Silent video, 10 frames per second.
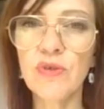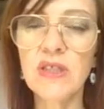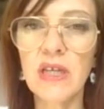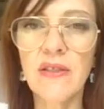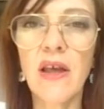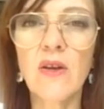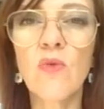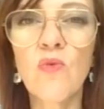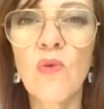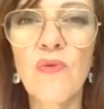We said that
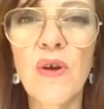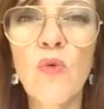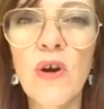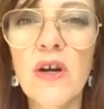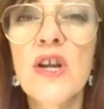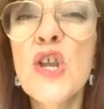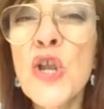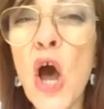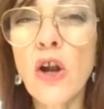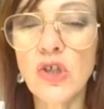they were
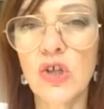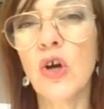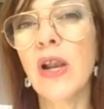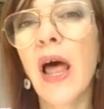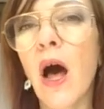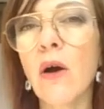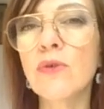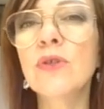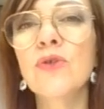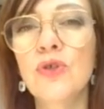not
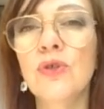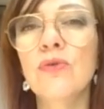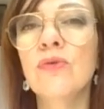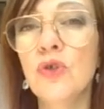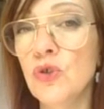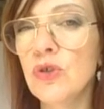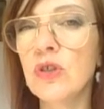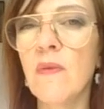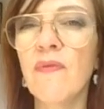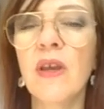allowed to do
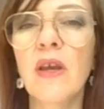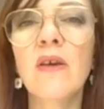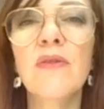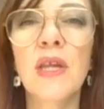something,